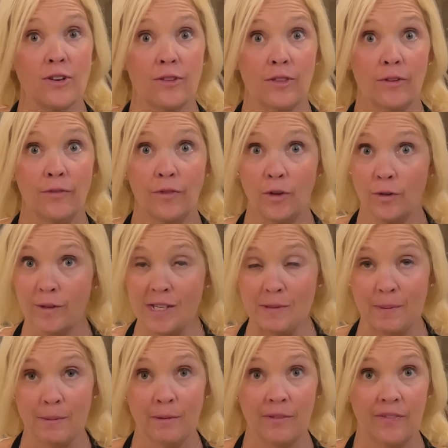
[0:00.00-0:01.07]
The full recipe
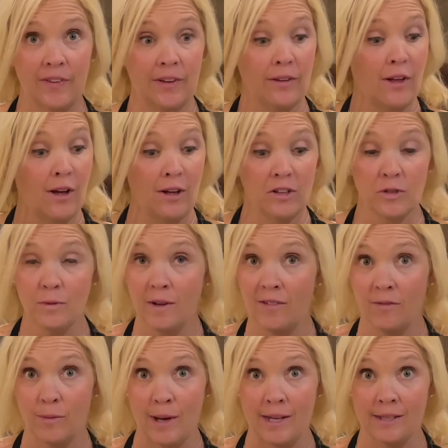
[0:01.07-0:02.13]
will fill all
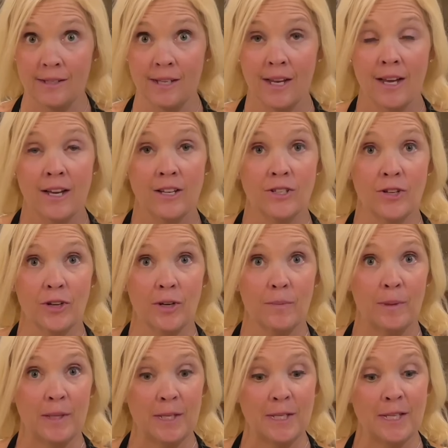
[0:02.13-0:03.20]
12 wells. So you're gonna
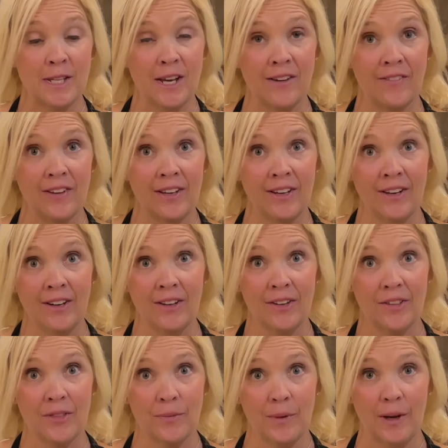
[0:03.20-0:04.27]
put this in the oven,
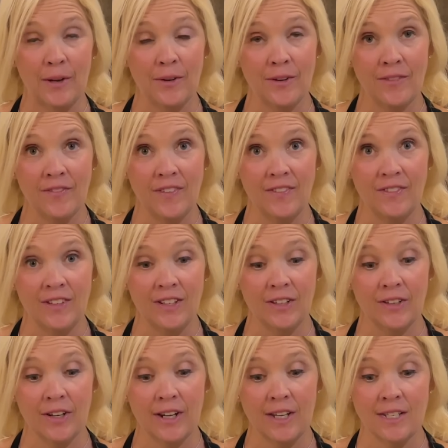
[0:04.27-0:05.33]
350
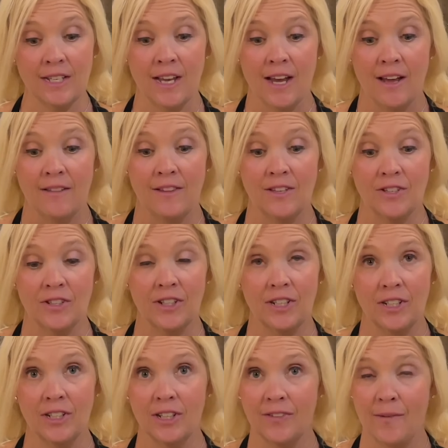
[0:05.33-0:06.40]
degrees. These are gonna
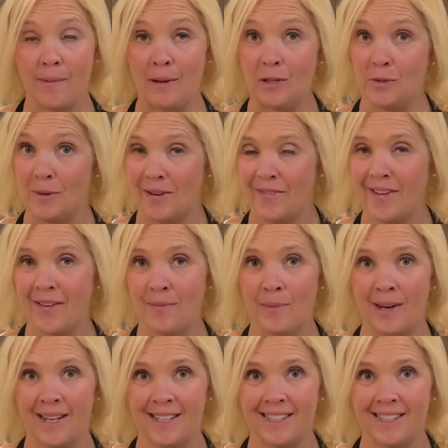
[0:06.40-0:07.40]
cook for about 25 minutes.